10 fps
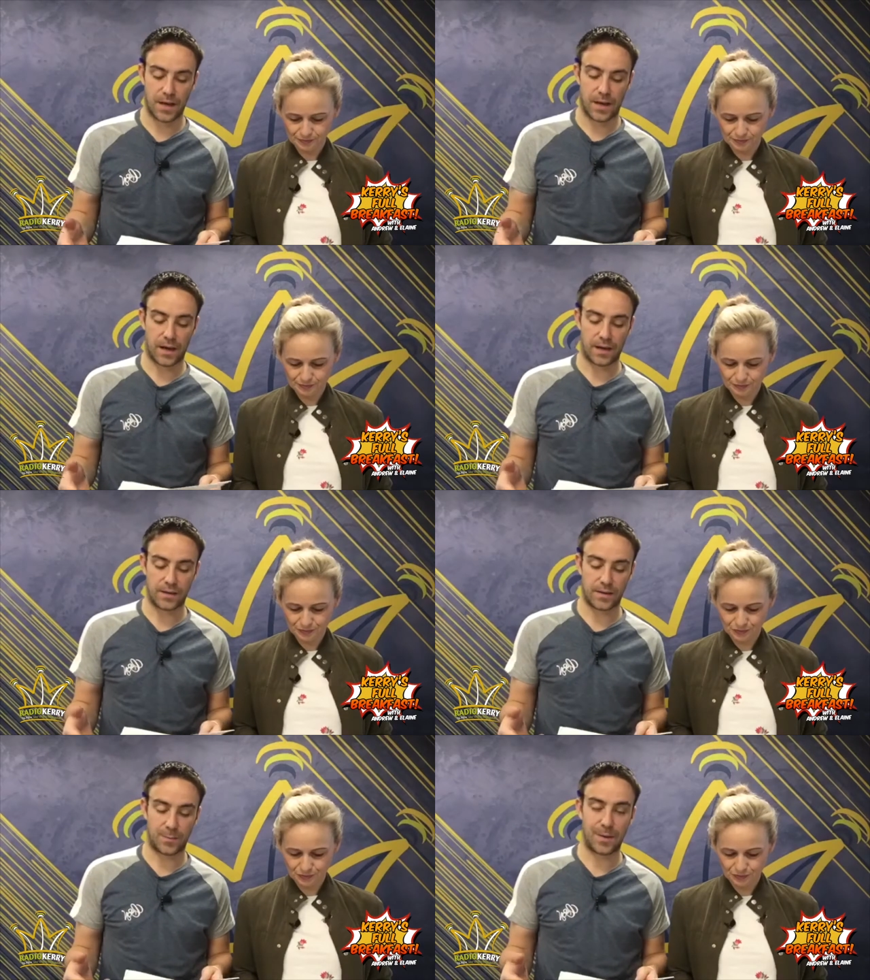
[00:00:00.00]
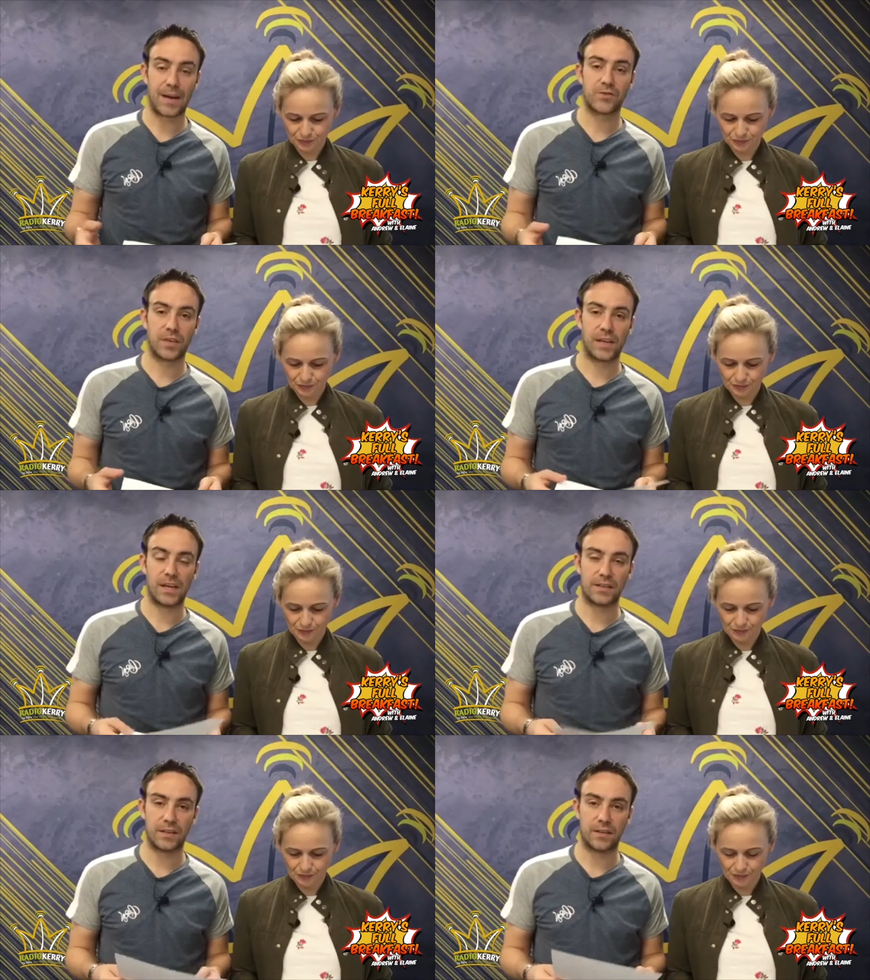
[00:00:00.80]
Speaker 1: and uh, Patrick
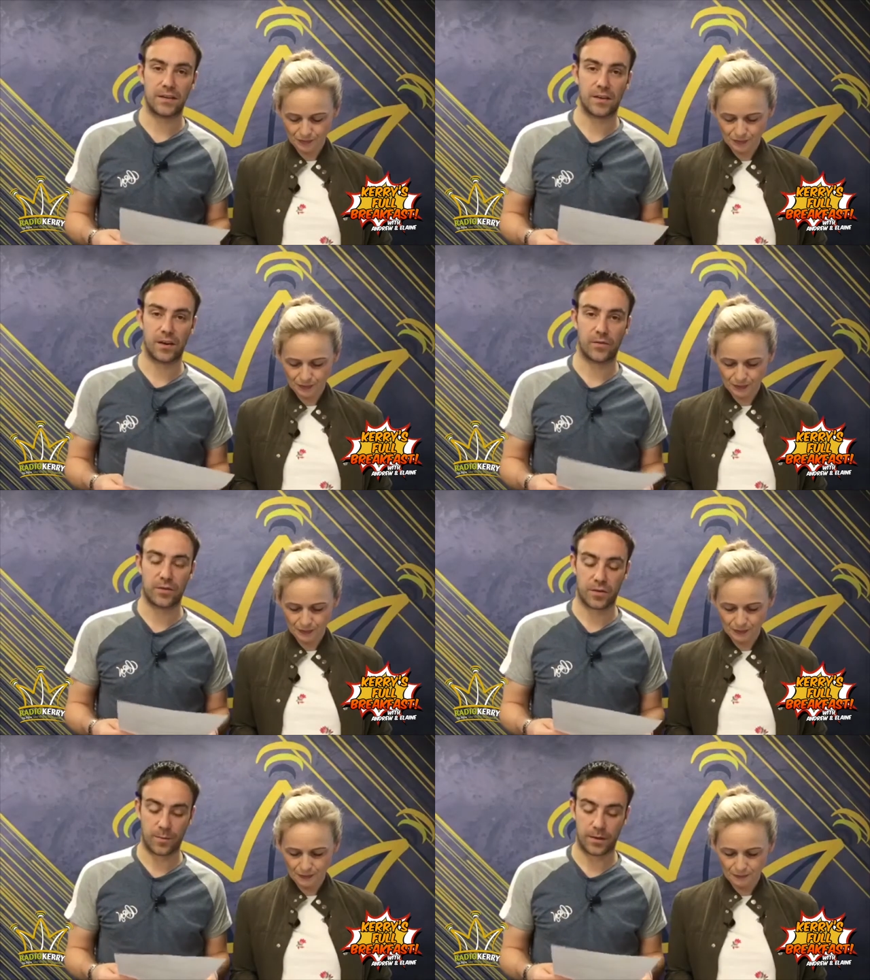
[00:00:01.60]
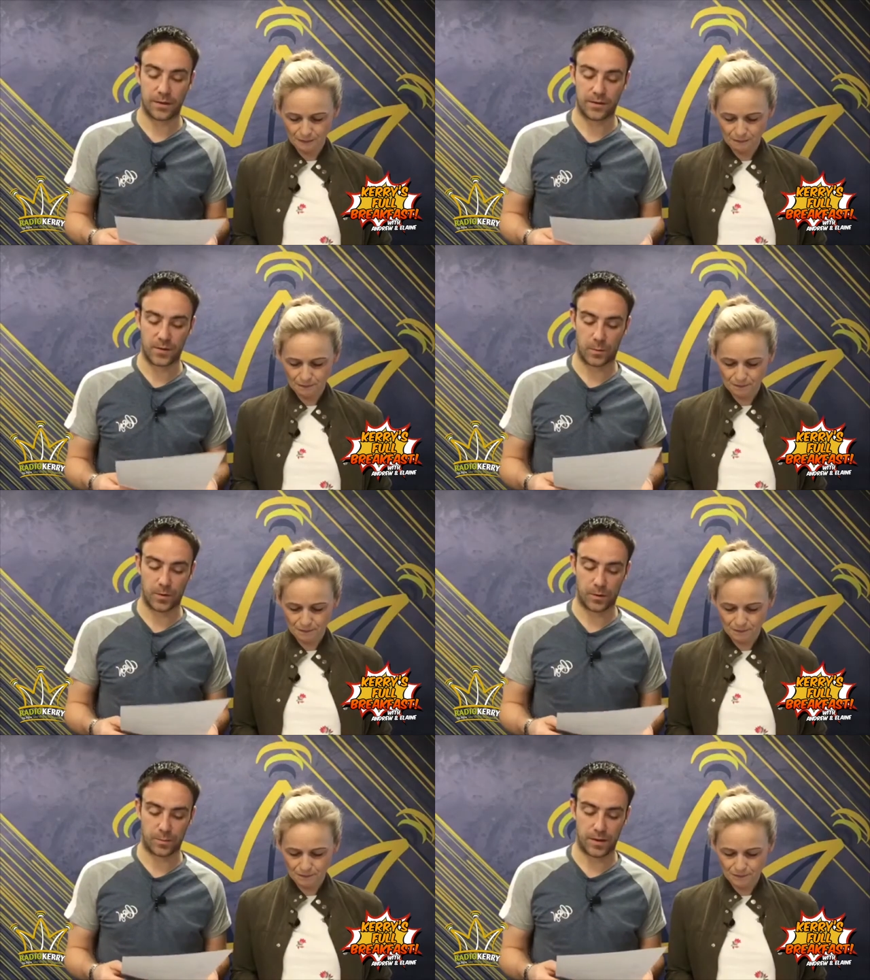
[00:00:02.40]
Kielty, the Irish comedian, summed
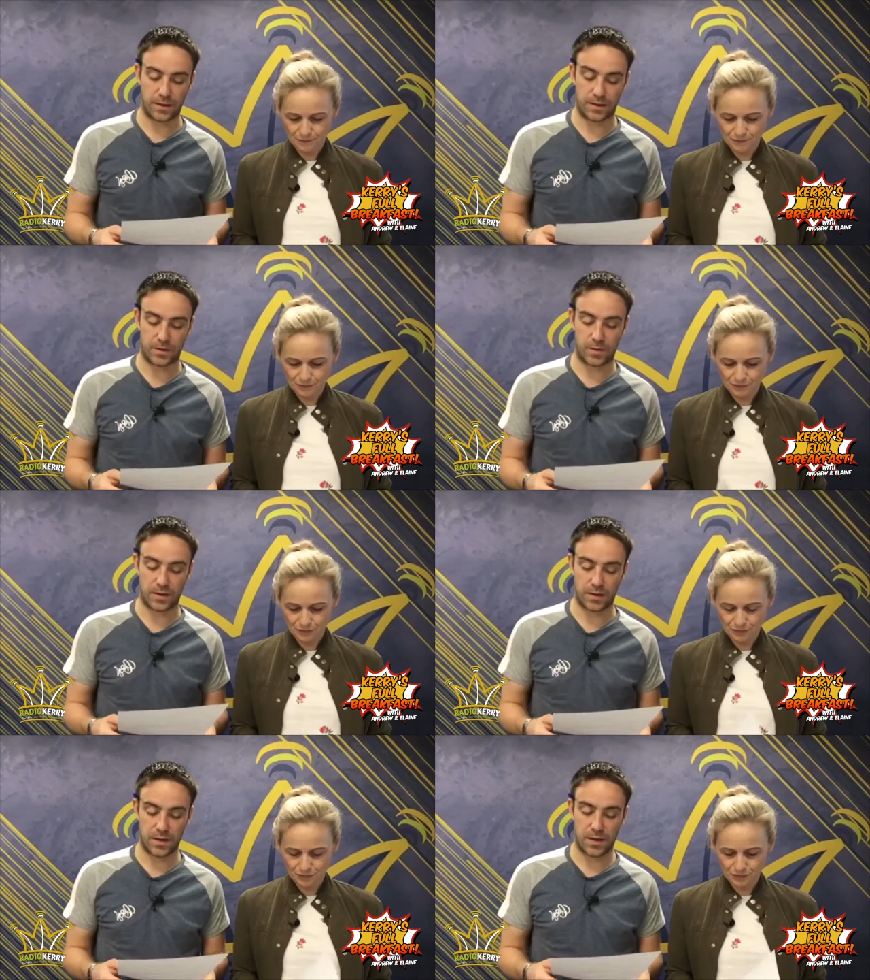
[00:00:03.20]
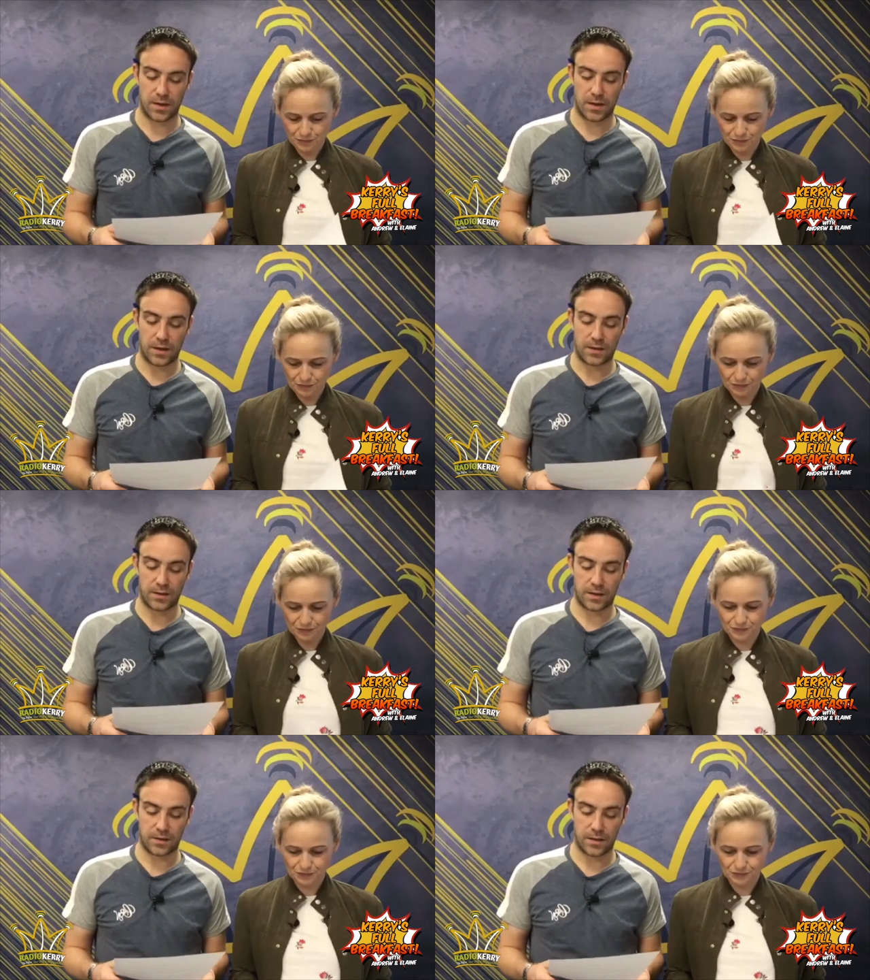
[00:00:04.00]
it up in this tweet. He
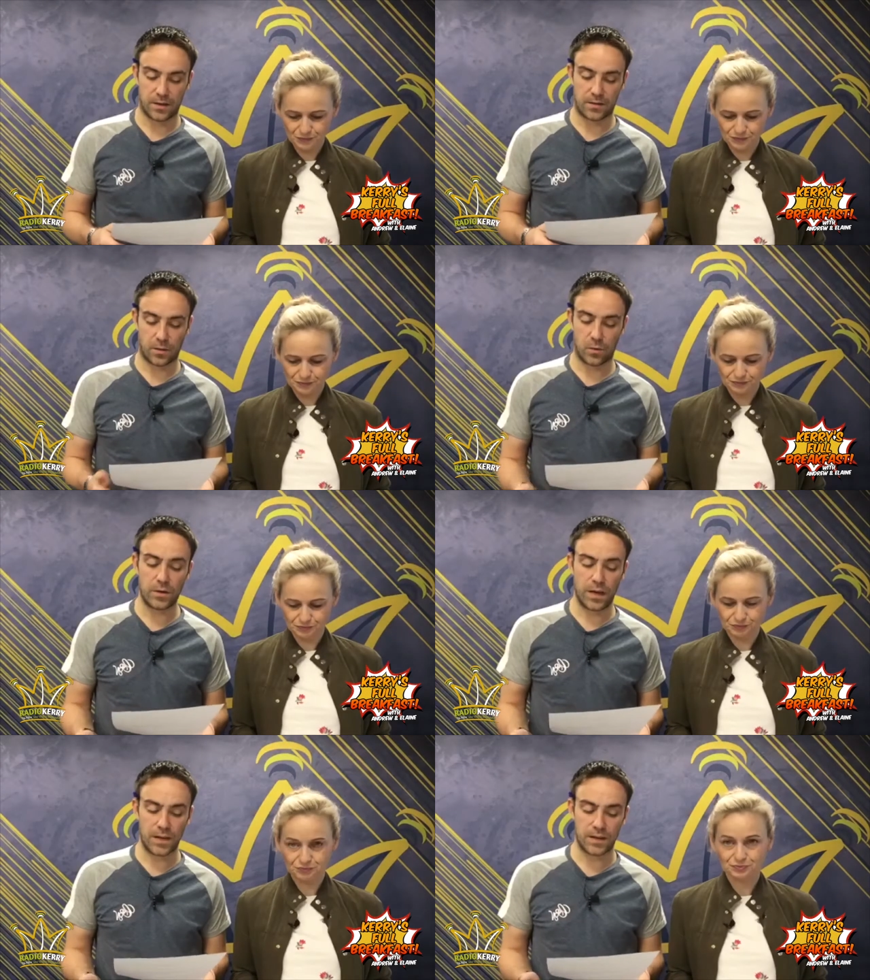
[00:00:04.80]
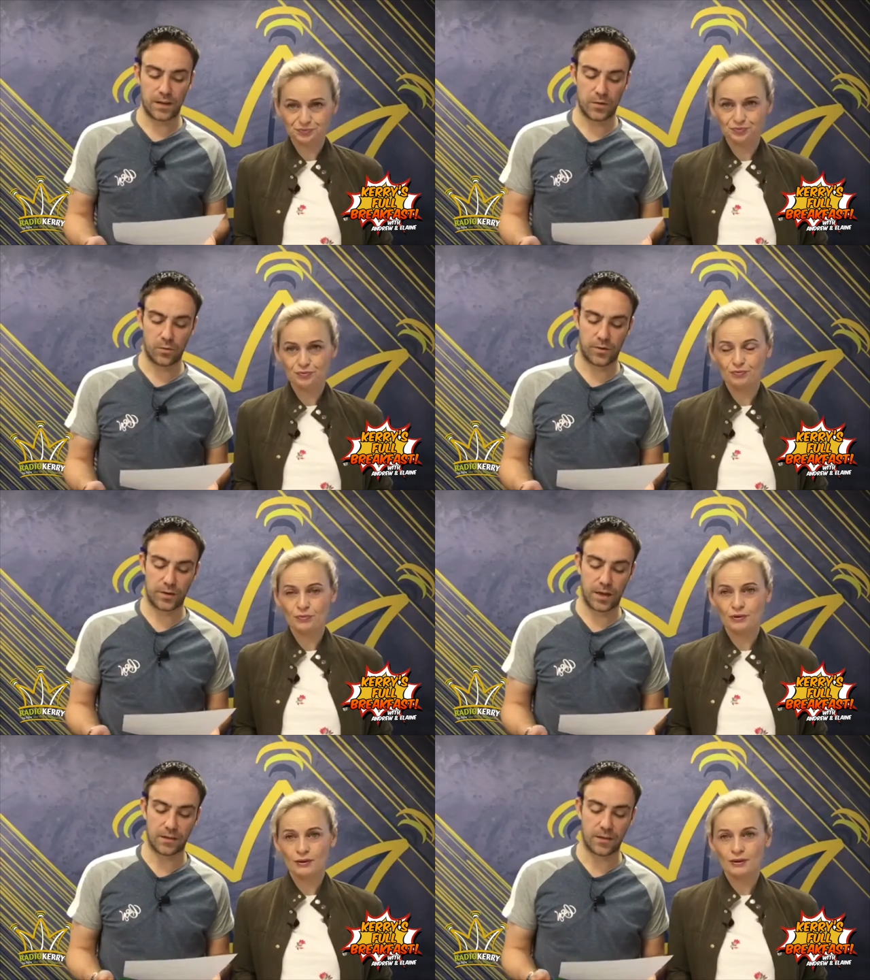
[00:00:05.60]
said, "So one candidate who
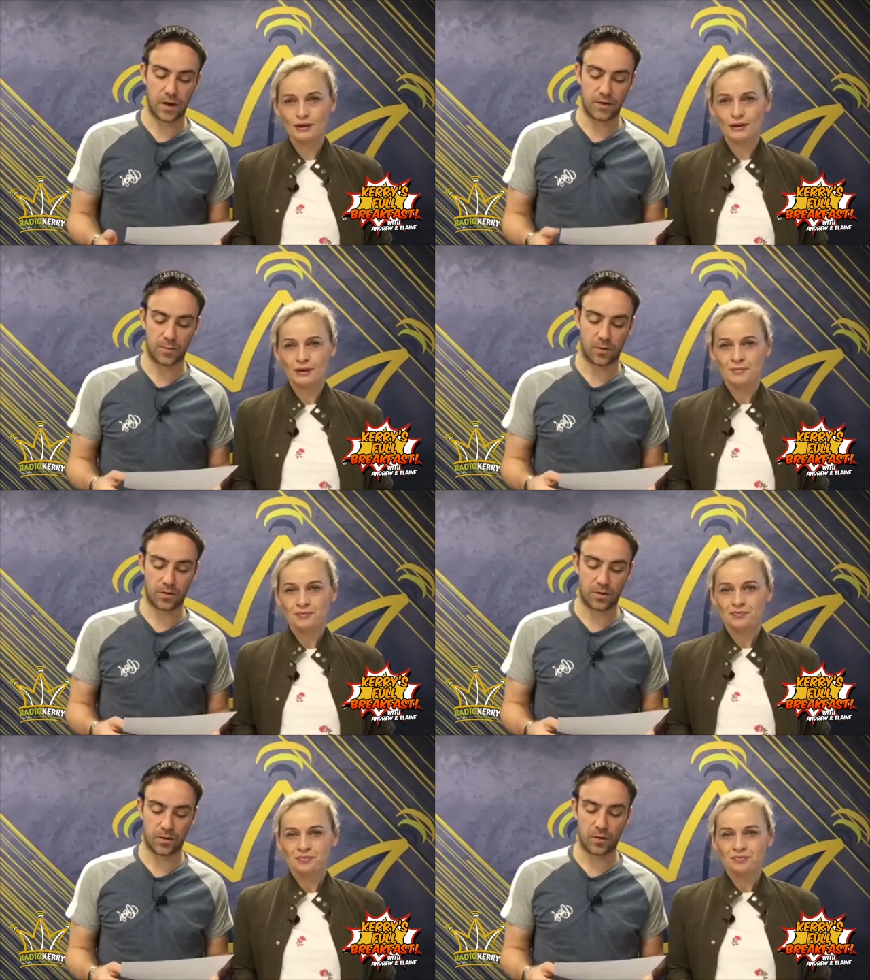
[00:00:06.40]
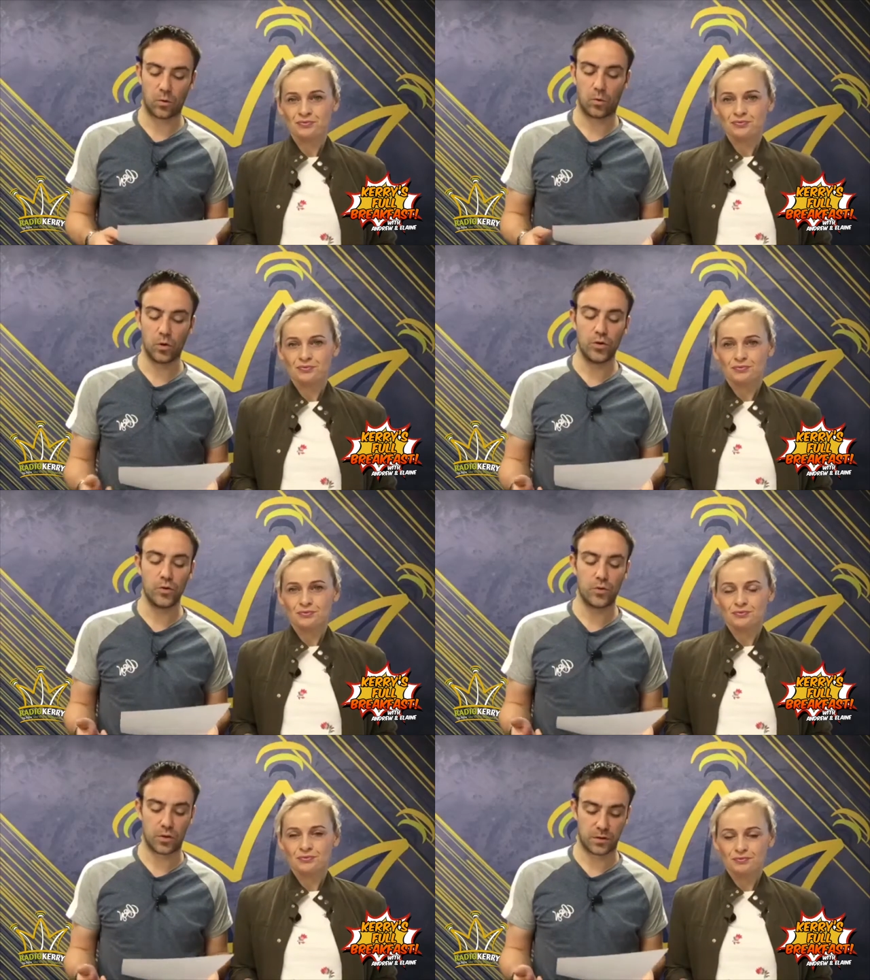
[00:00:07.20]
understands the Irish border, one
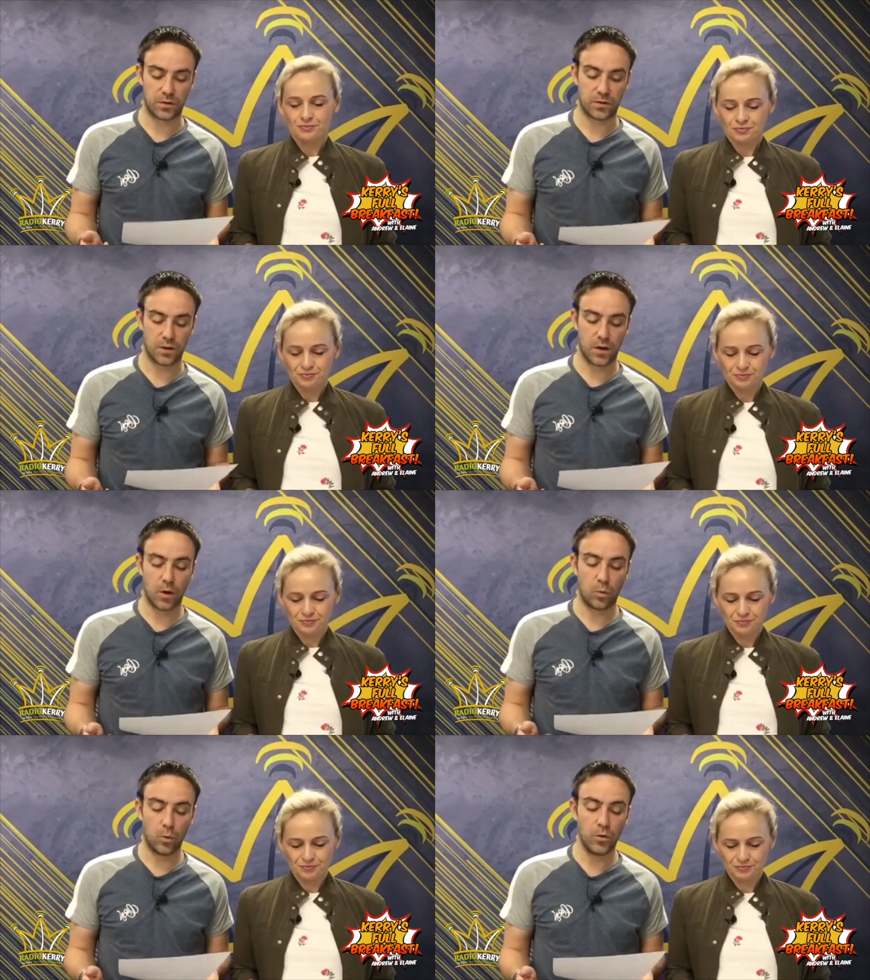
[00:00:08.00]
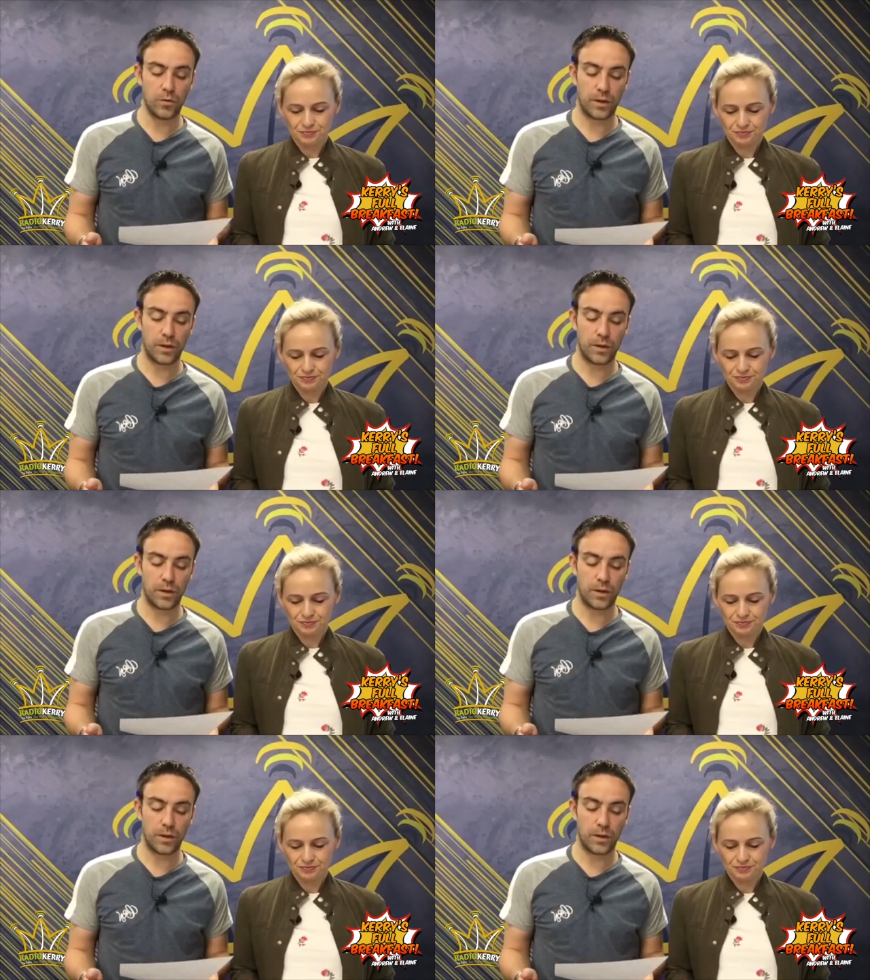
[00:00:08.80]
who doesn't, one who